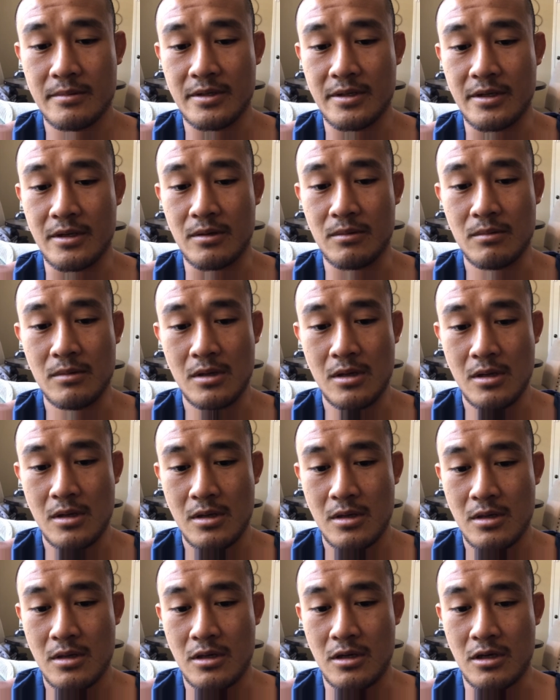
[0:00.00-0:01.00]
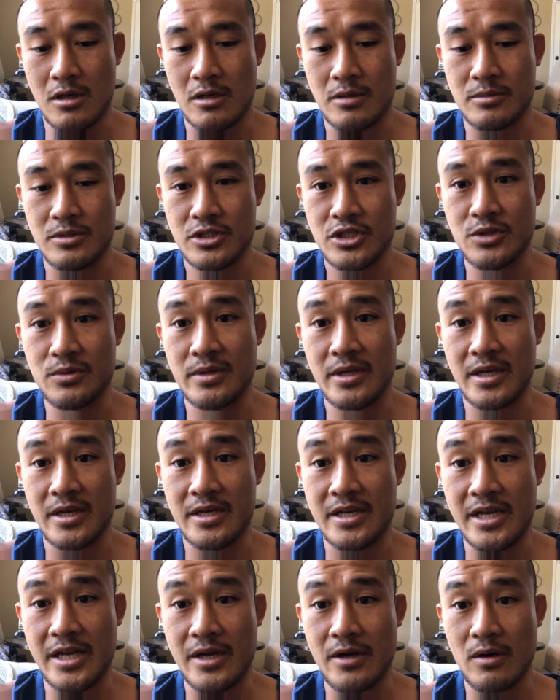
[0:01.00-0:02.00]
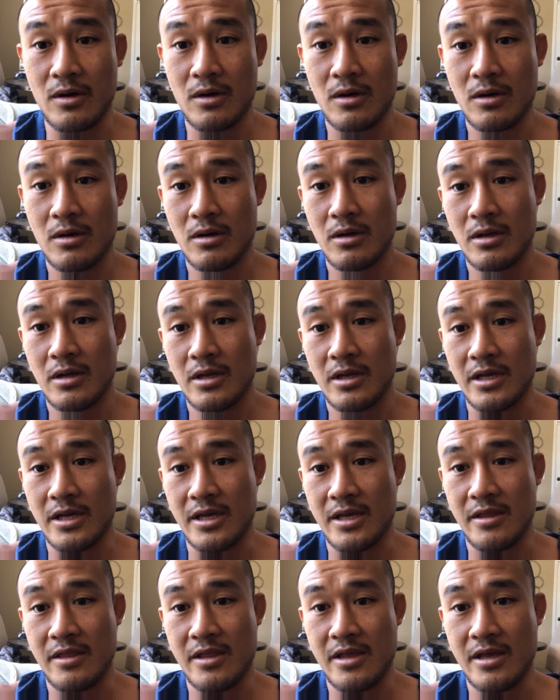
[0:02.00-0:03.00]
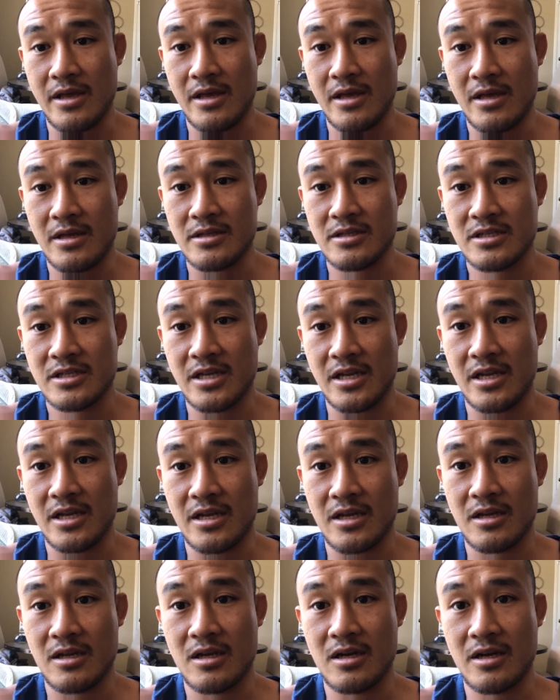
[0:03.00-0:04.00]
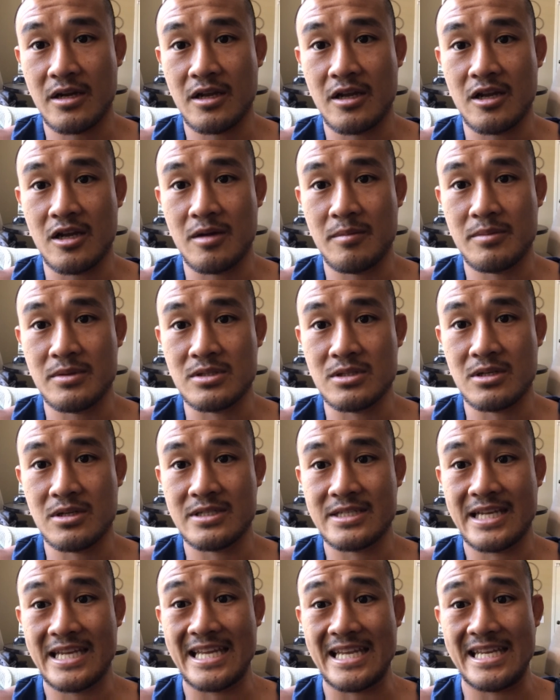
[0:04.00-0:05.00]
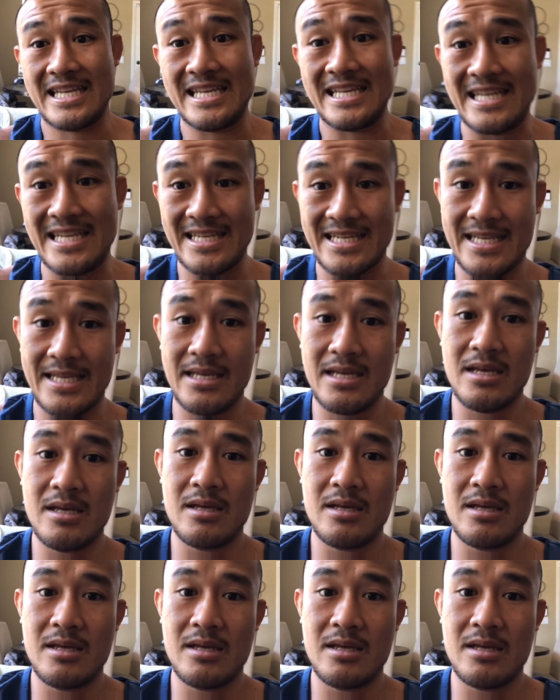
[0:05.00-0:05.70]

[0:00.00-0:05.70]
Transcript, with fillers: you know, um, shooting a deer and then skinning it and cutting it up as long as I can eat it.